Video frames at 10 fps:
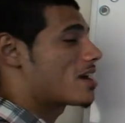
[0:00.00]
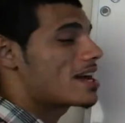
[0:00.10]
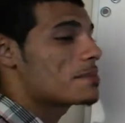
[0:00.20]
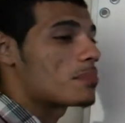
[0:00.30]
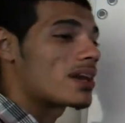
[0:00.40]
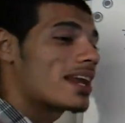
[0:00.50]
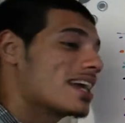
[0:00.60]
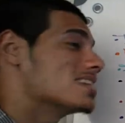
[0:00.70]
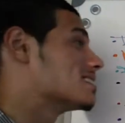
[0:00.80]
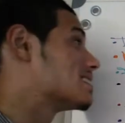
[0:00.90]
right?
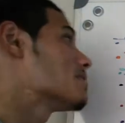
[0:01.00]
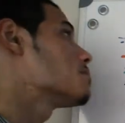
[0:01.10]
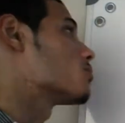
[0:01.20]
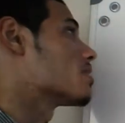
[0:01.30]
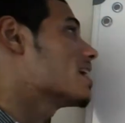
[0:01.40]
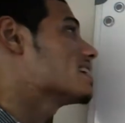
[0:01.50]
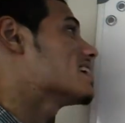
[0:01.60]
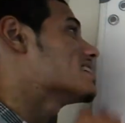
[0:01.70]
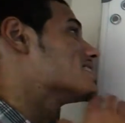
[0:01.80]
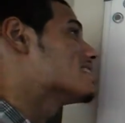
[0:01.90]
Plain and simple. That
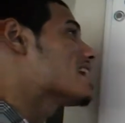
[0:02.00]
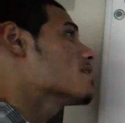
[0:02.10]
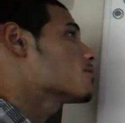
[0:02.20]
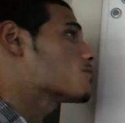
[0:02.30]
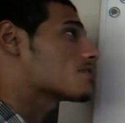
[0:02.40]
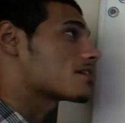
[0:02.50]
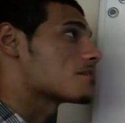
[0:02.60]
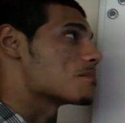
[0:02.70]
is network